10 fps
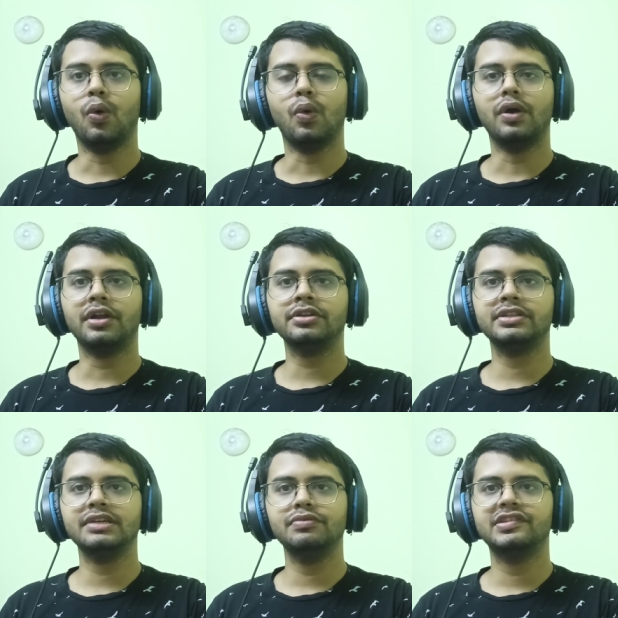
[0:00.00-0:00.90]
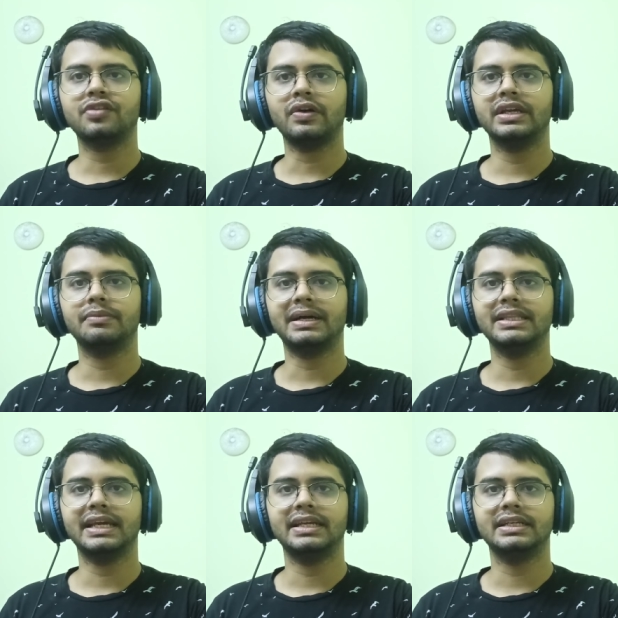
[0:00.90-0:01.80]
oh another thing we saw here
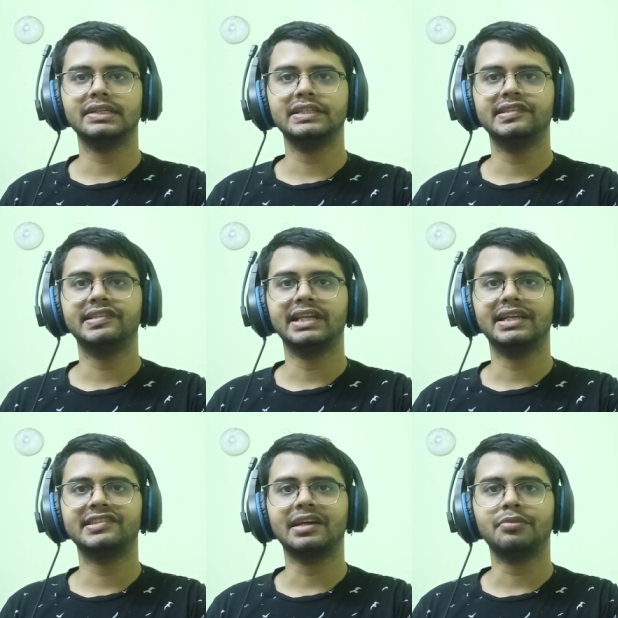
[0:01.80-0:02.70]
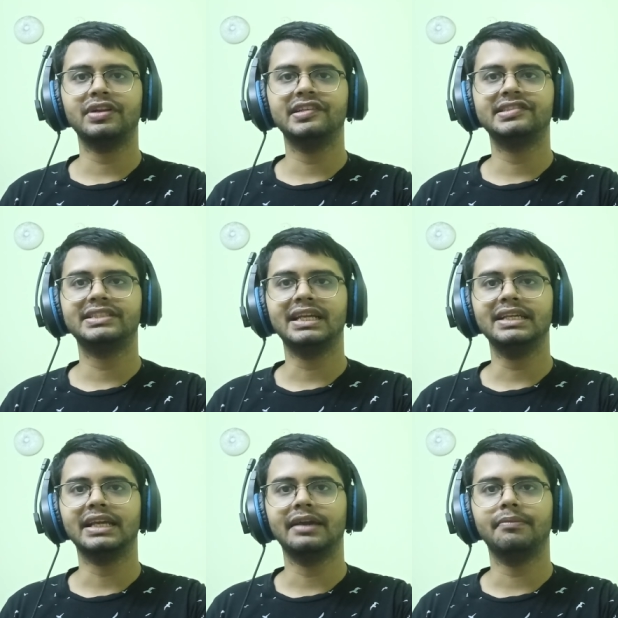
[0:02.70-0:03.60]
by the end is that someone is
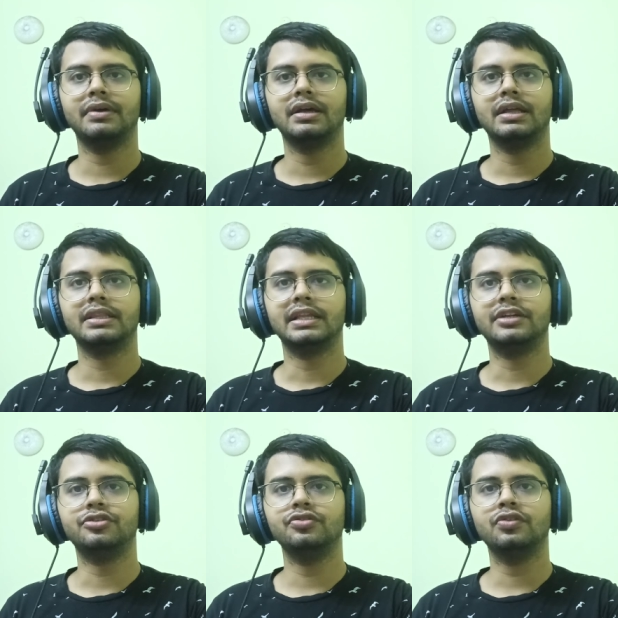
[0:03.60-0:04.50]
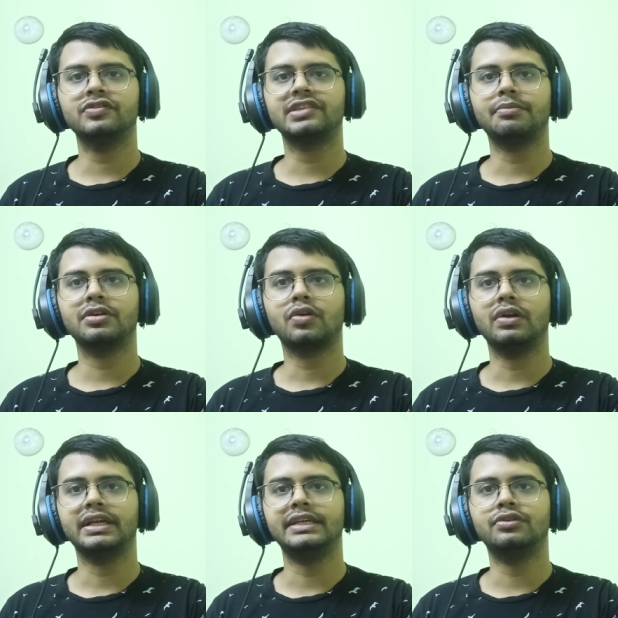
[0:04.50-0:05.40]
telling him that do you know someone
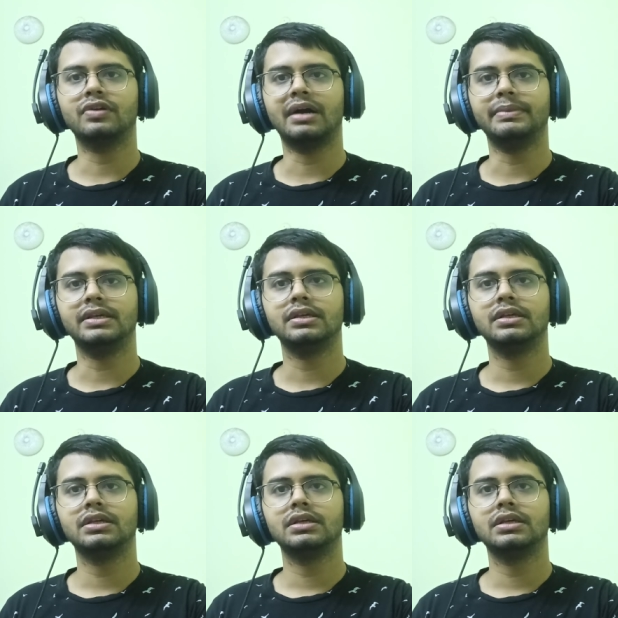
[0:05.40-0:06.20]
called hitogami